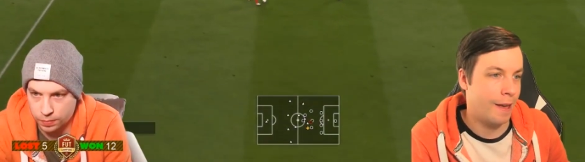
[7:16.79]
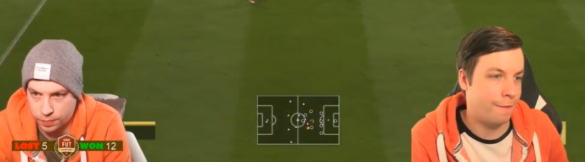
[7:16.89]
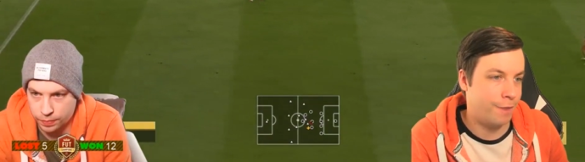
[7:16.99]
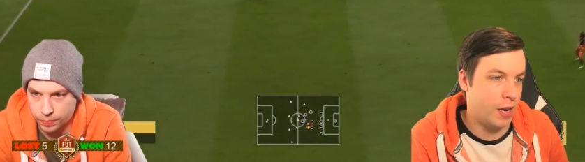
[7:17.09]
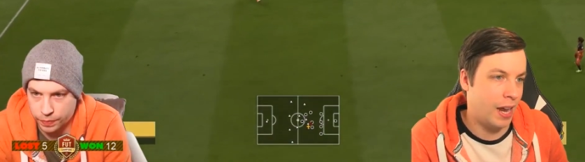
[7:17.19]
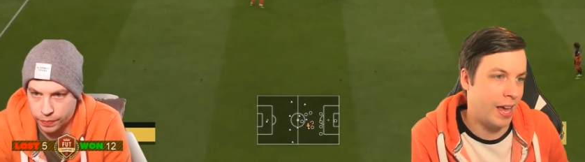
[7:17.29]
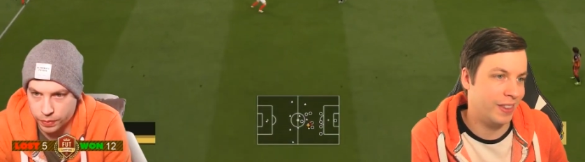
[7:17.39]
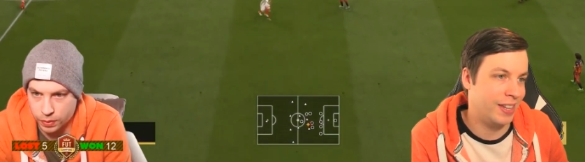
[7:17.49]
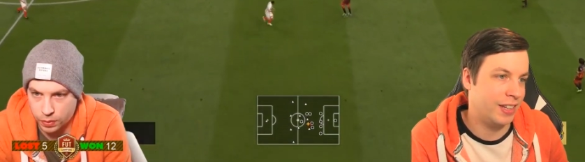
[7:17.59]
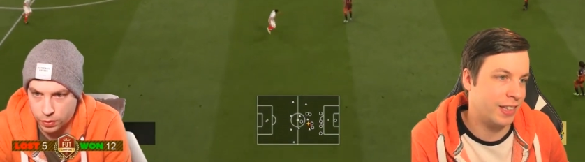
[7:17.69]
Speaker 1: I feel
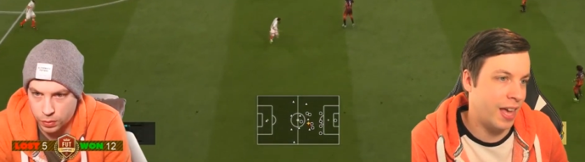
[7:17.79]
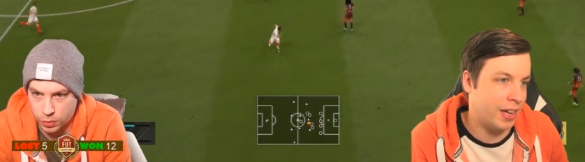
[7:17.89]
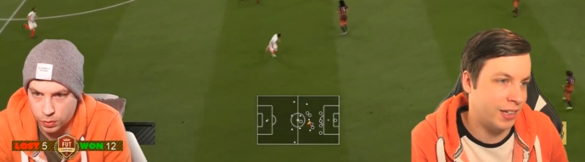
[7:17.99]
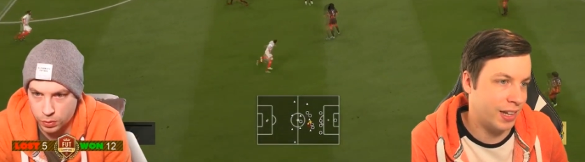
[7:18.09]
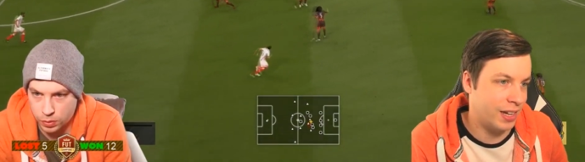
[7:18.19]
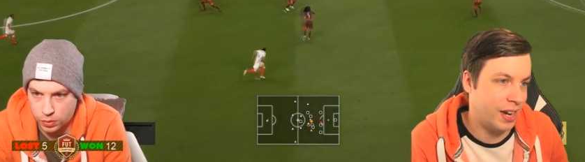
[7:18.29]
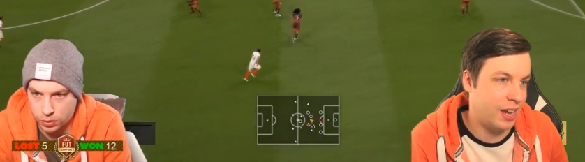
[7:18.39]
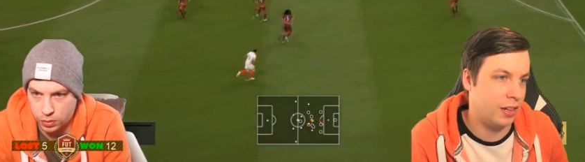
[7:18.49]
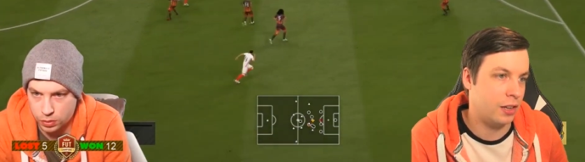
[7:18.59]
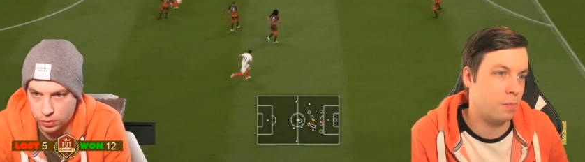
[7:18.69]
like these days it can
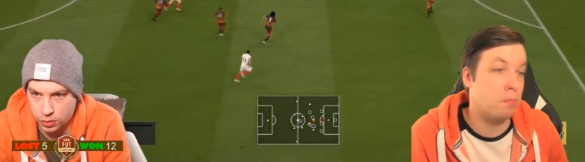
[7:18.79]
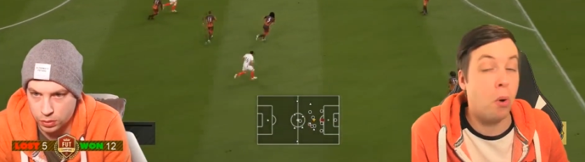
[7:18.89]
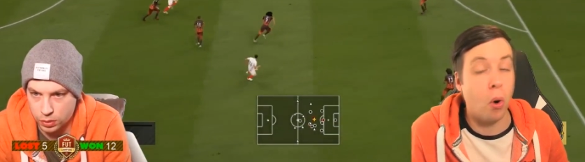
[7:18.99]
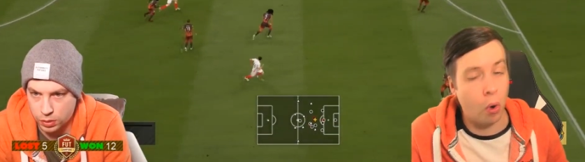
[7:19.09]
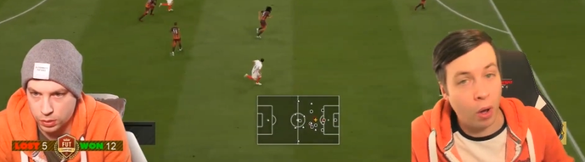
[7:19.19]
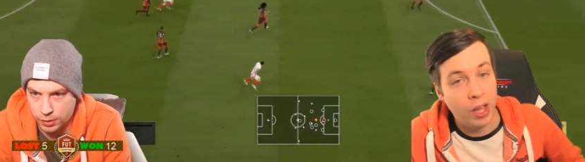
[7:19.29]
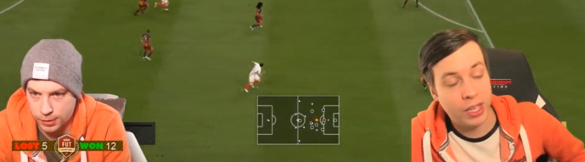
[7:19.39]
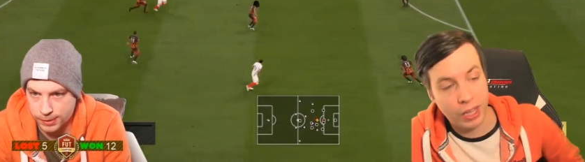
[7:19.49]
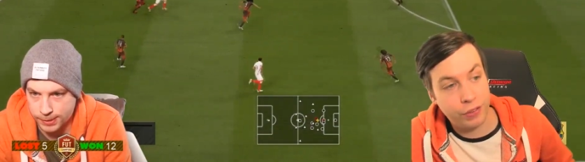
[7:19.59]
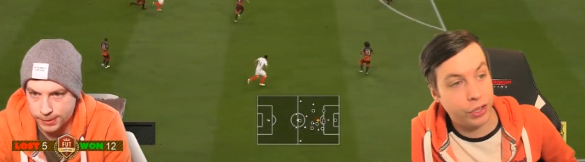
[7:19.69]
hinder you more
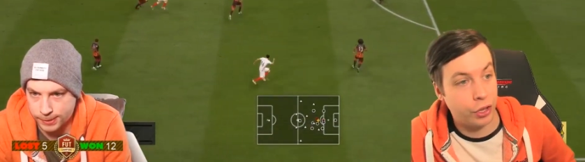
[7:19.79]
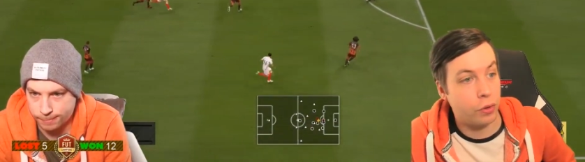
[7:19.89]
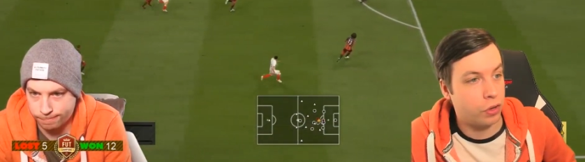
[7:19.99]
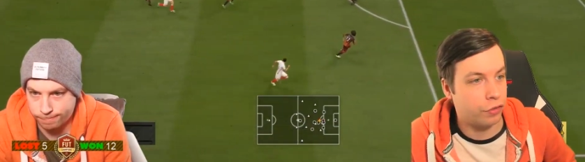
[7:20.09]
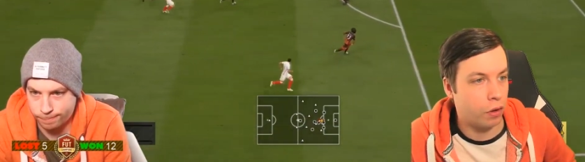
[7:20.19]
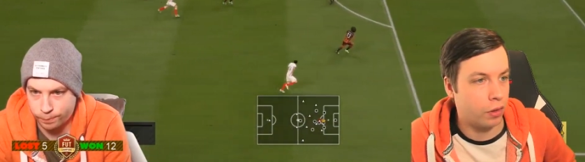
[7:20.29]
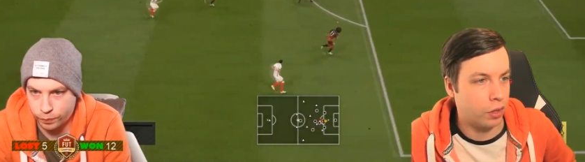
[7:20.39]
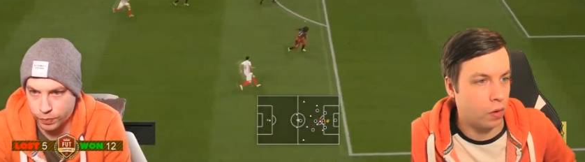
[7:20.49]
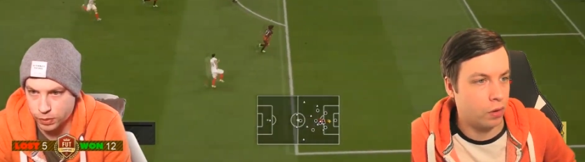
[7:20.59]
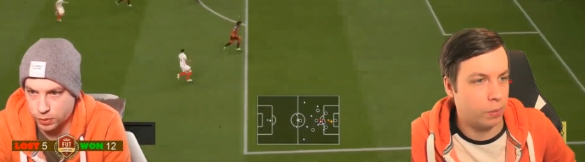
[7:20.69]
if you do control the
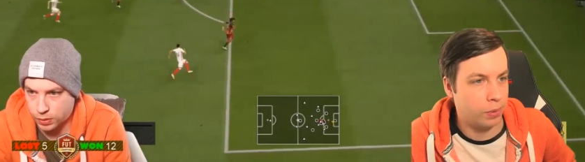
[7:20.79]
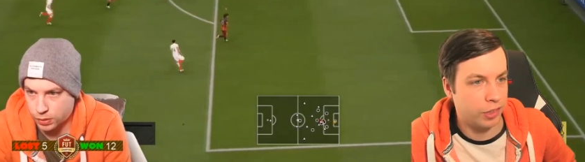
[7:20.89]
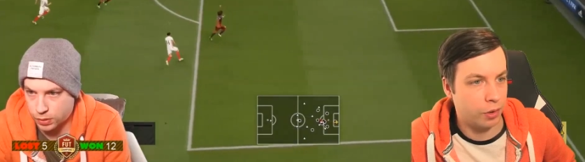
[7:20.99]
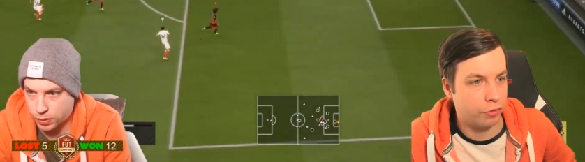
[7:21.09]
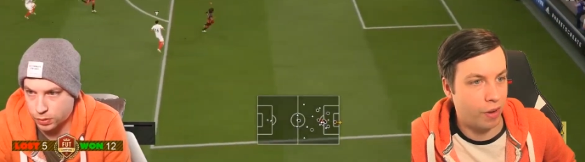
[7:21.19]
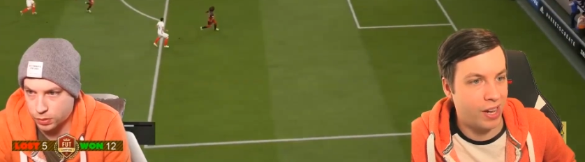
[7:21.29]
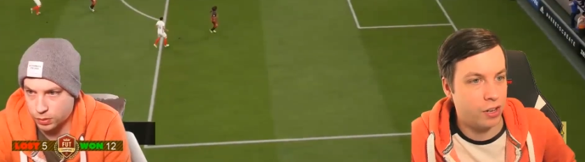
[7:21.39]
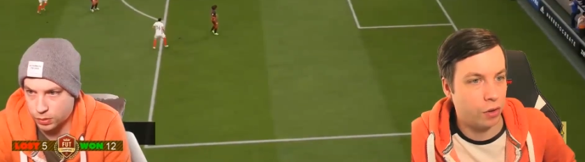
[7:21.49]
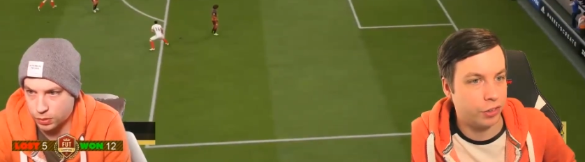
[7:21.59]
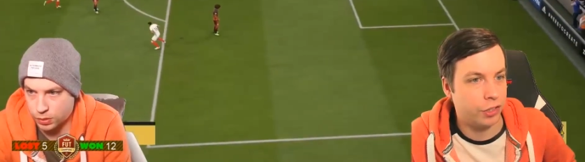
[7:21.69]
goalkeeper, so I'm
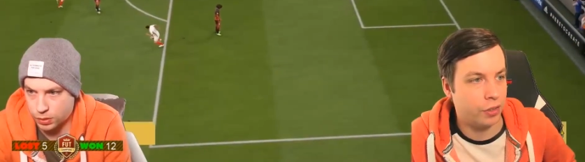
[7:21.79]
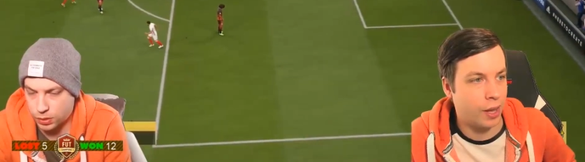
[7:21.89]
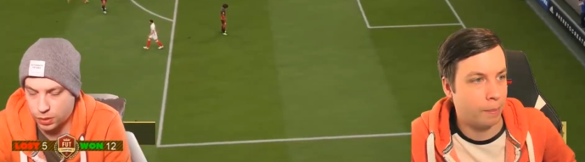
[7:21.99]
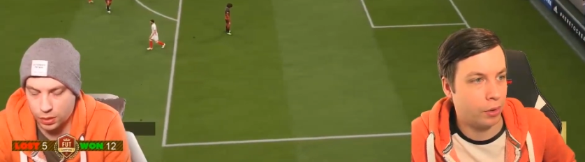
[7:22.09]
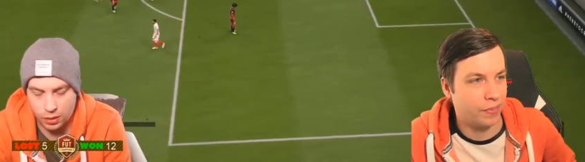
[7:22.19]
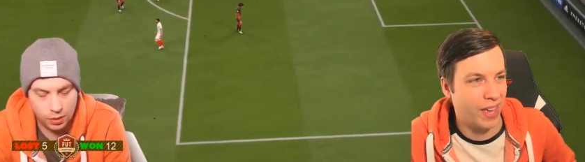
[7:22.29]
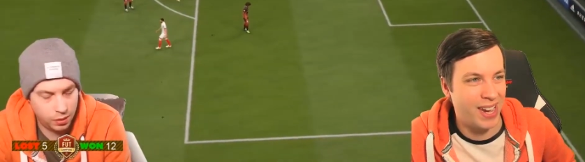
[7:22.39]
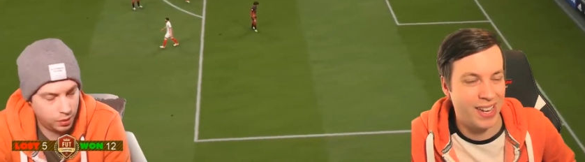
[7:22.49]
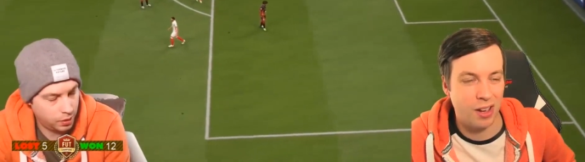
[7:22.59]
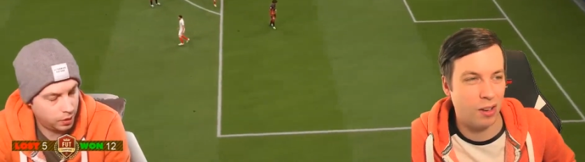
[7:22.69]
trying not to do that. But
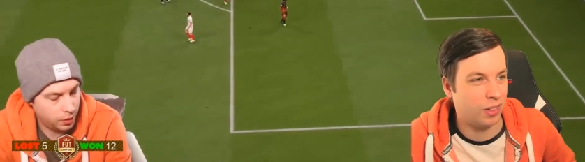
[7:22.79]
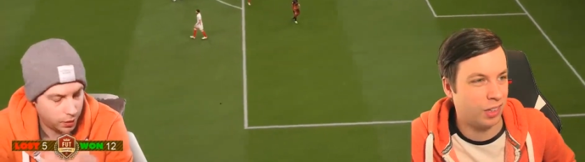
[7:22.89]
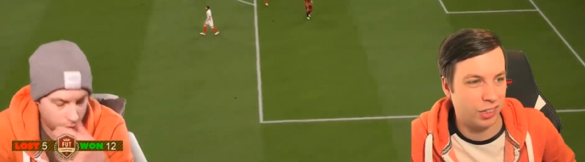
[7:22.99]
then he goes